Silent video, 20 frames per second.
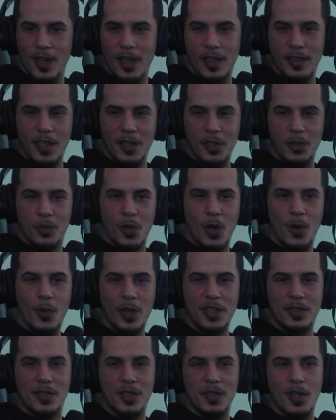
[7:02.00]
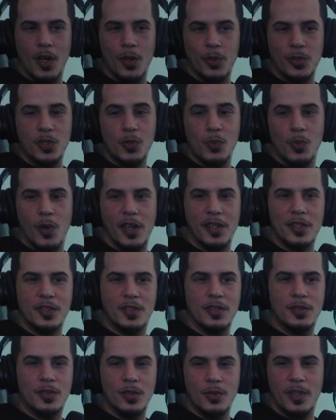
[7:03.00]
and then growing to know you wanted
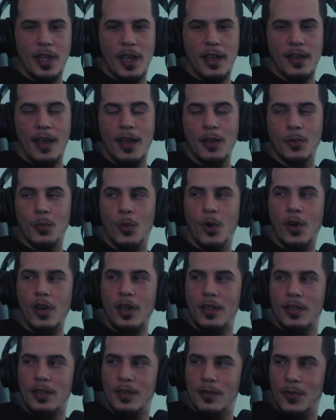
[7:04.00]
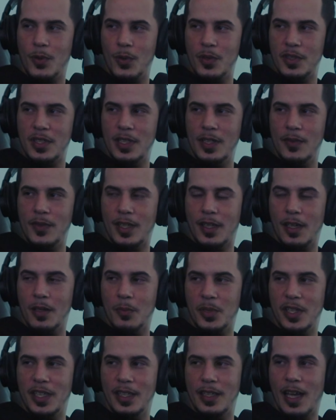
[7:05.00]
to do that and work for a TV
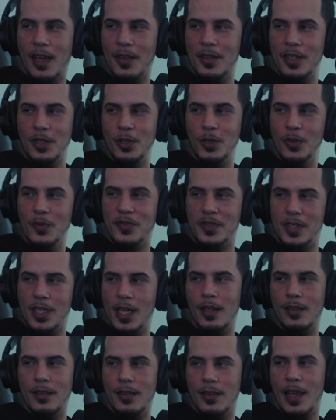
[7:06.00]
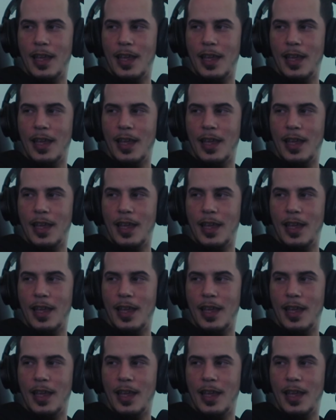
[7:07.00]
company. Now that you've done